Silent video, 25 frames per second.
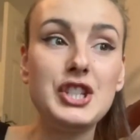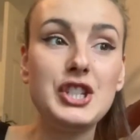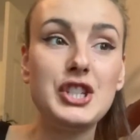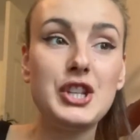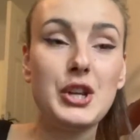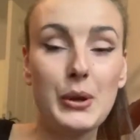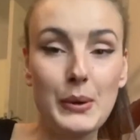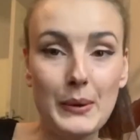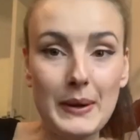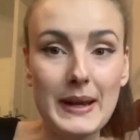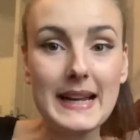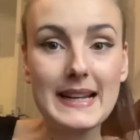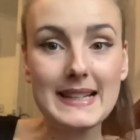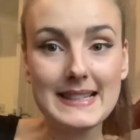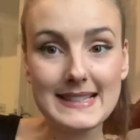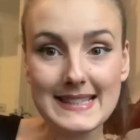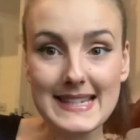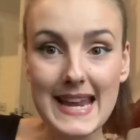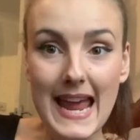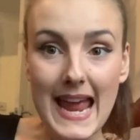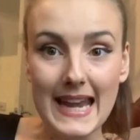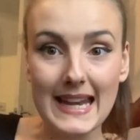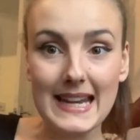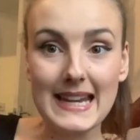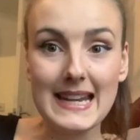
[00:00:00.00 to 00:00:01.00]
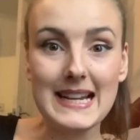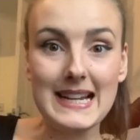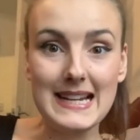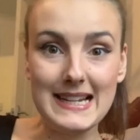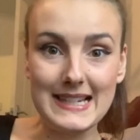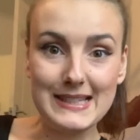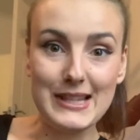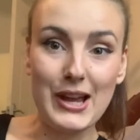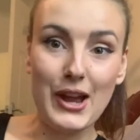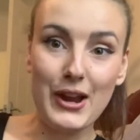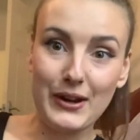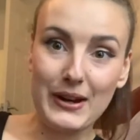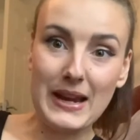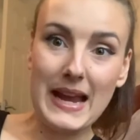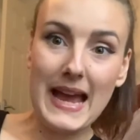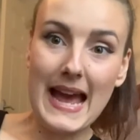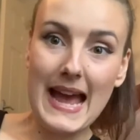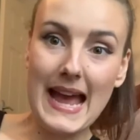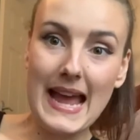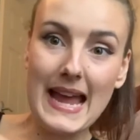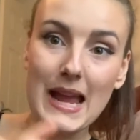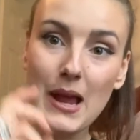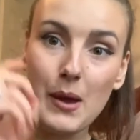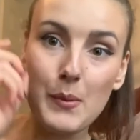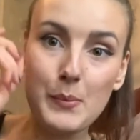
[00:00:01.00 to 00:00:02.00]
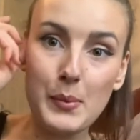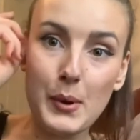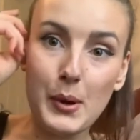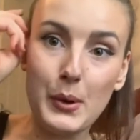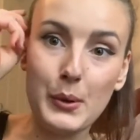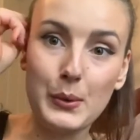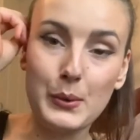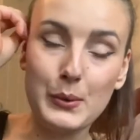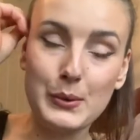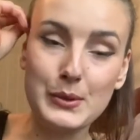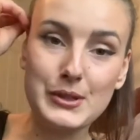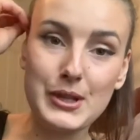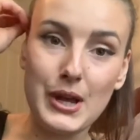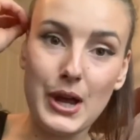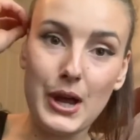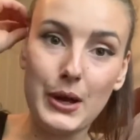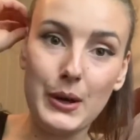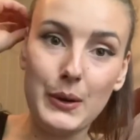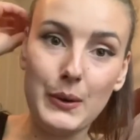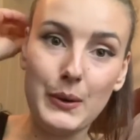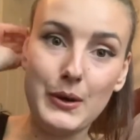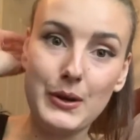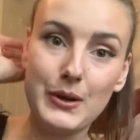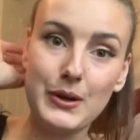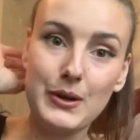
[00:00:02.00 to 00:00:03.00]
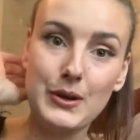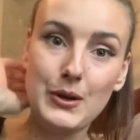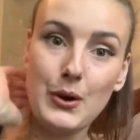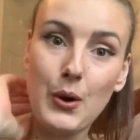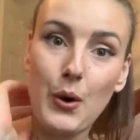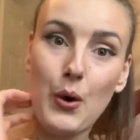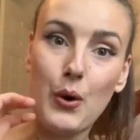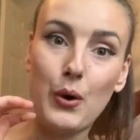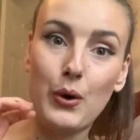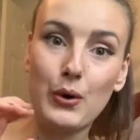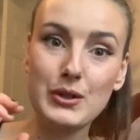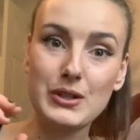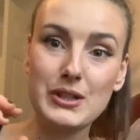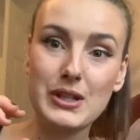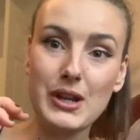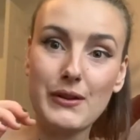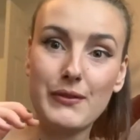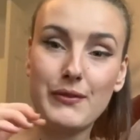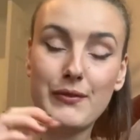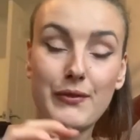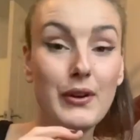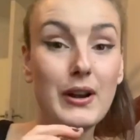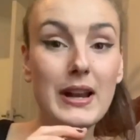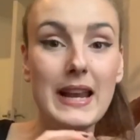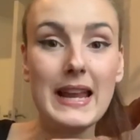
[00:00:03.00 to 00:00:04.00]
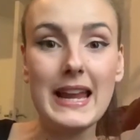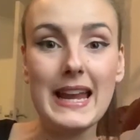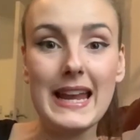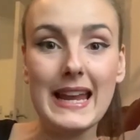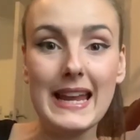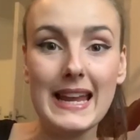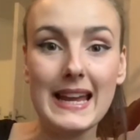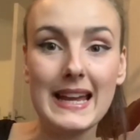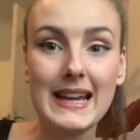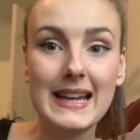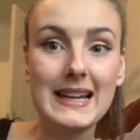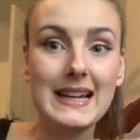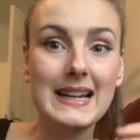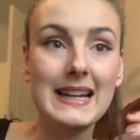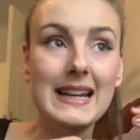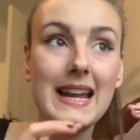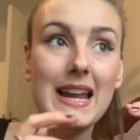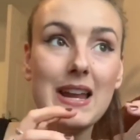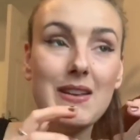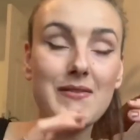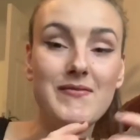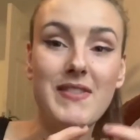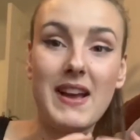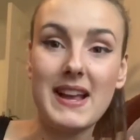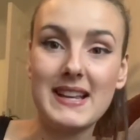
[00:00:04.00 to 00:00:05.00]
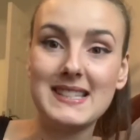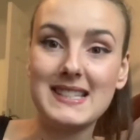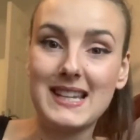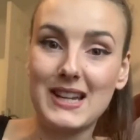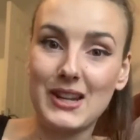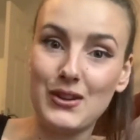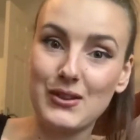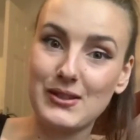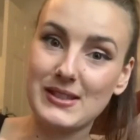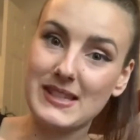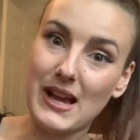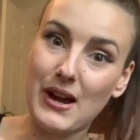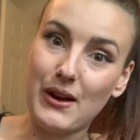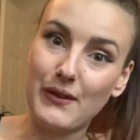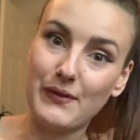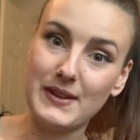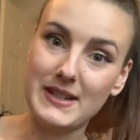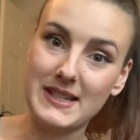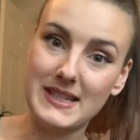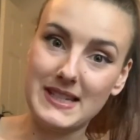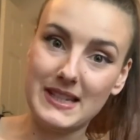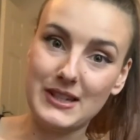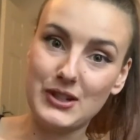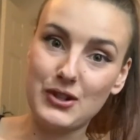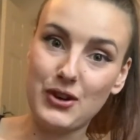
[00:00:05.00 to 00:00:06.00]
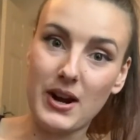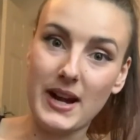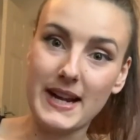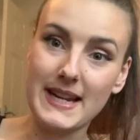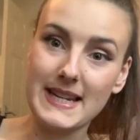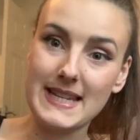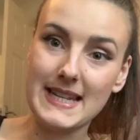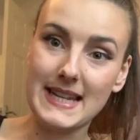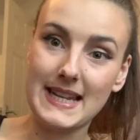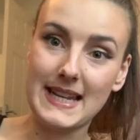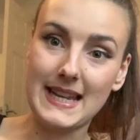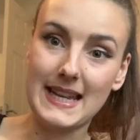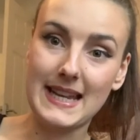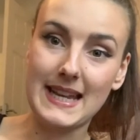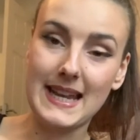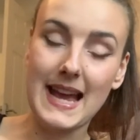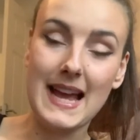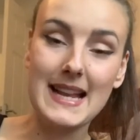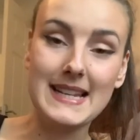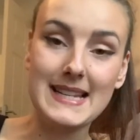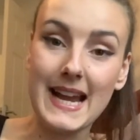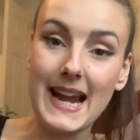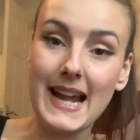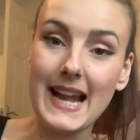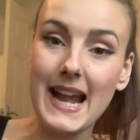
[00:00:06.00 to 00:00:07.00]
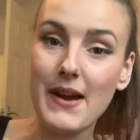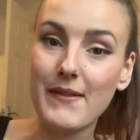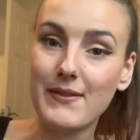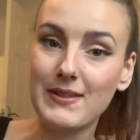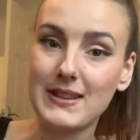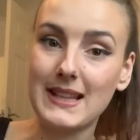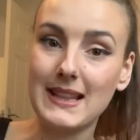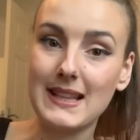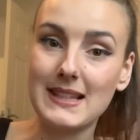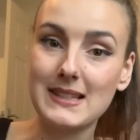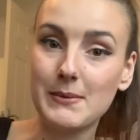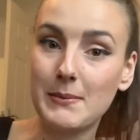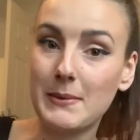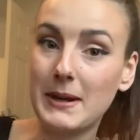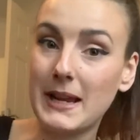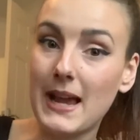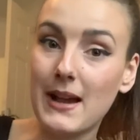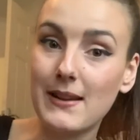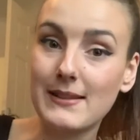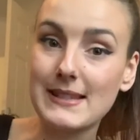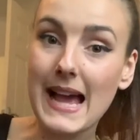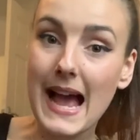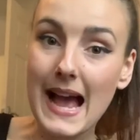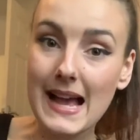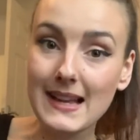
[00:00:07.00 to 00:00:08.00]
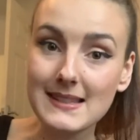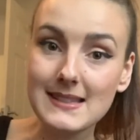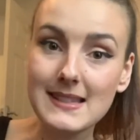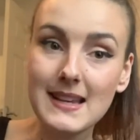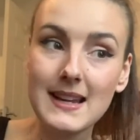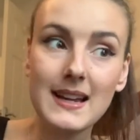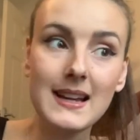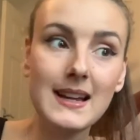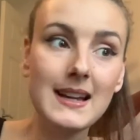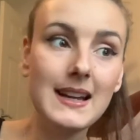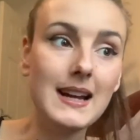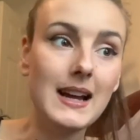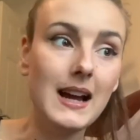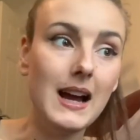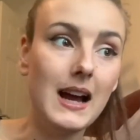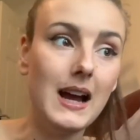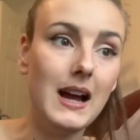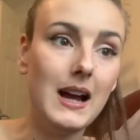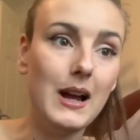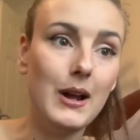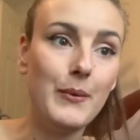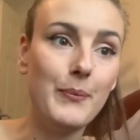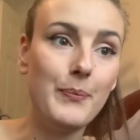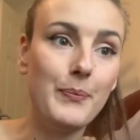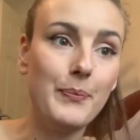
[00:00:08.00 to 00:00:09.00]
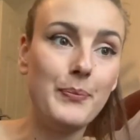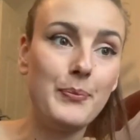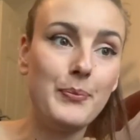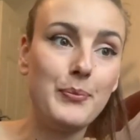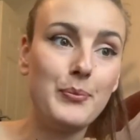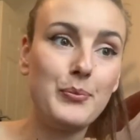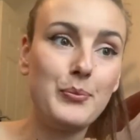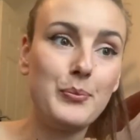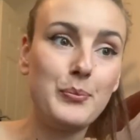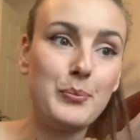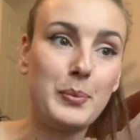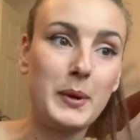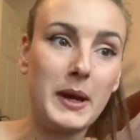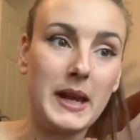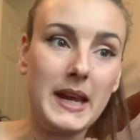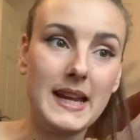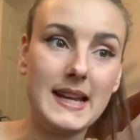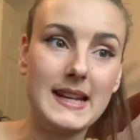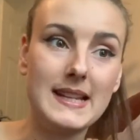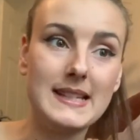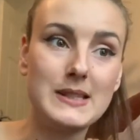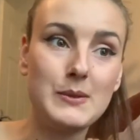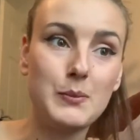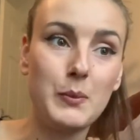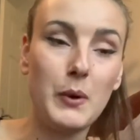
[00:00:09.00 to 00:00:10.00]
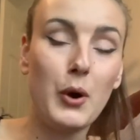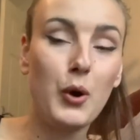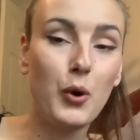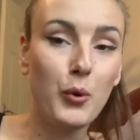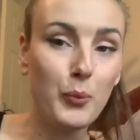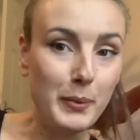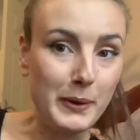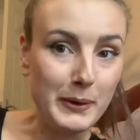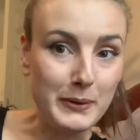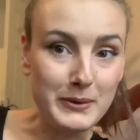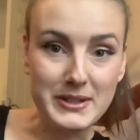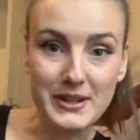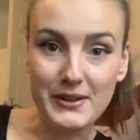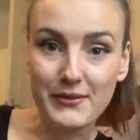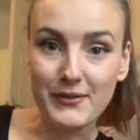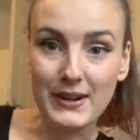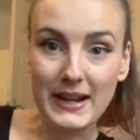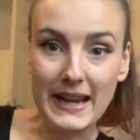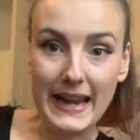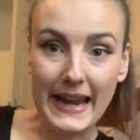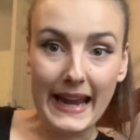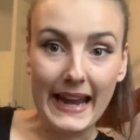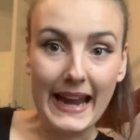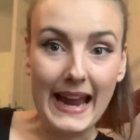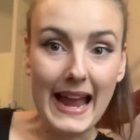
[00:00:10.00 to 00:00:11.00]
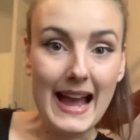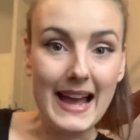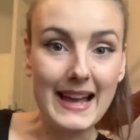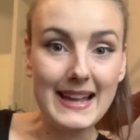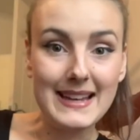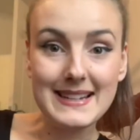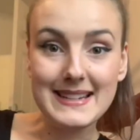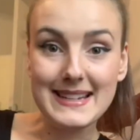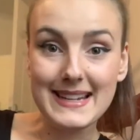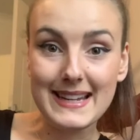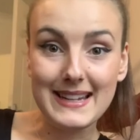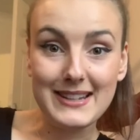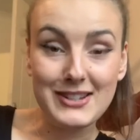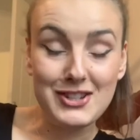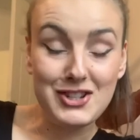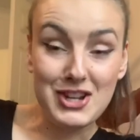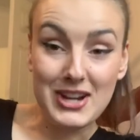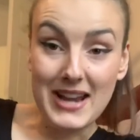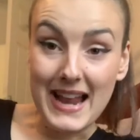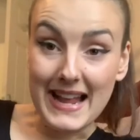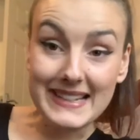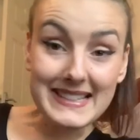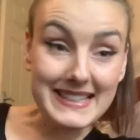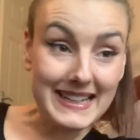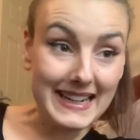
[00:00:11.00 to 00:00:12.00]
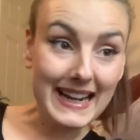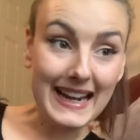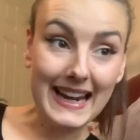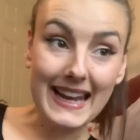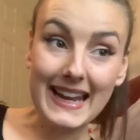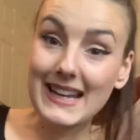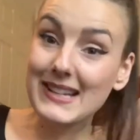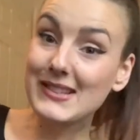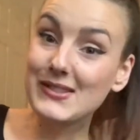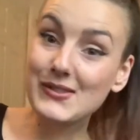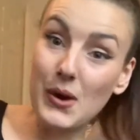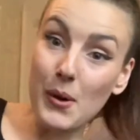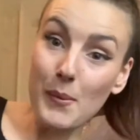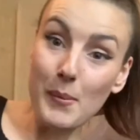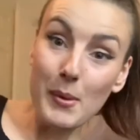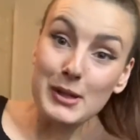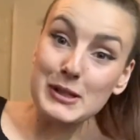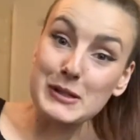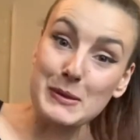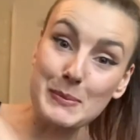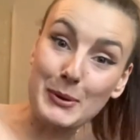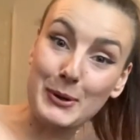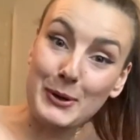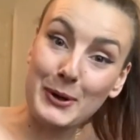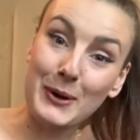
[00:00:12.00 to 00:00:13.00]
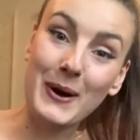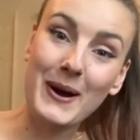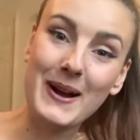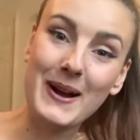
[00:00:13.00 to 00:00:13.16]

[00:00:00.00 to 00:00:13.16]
to an extent is okay but also not fully investing yourself into trying to attain everything that somebody else has um, because we're all built differently and genetically it's not possible